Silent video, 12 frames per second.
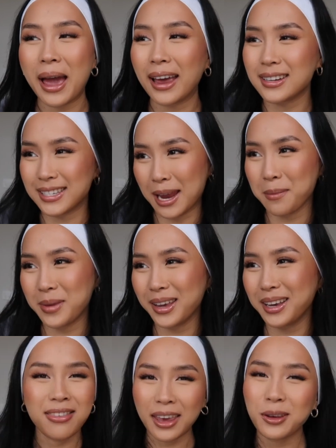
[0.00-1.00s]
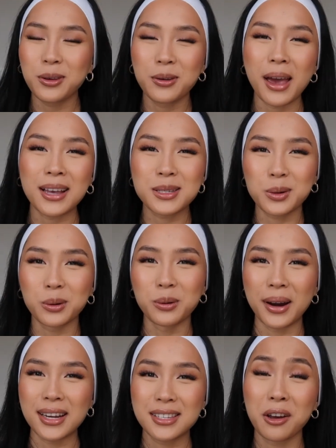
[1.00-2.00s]
pandemic. Thank you as
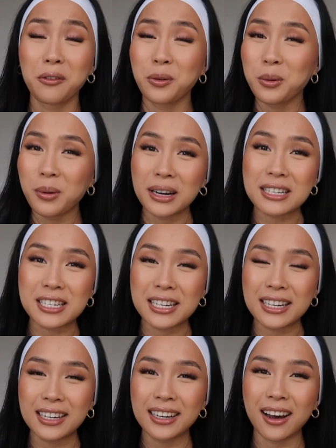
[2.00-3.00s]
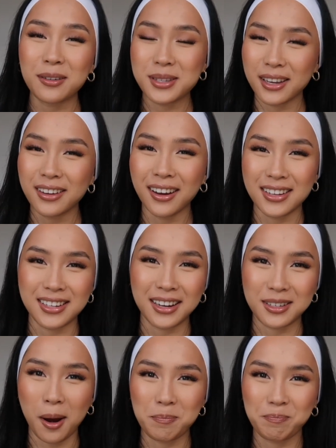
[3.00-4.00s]
always for watching. I'll see you guys
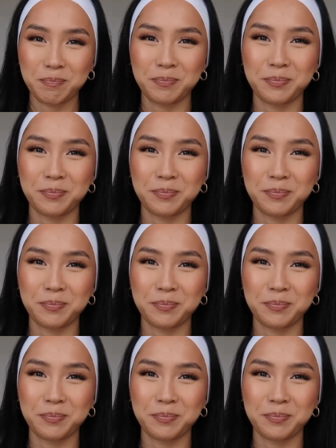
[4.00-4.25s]
next time.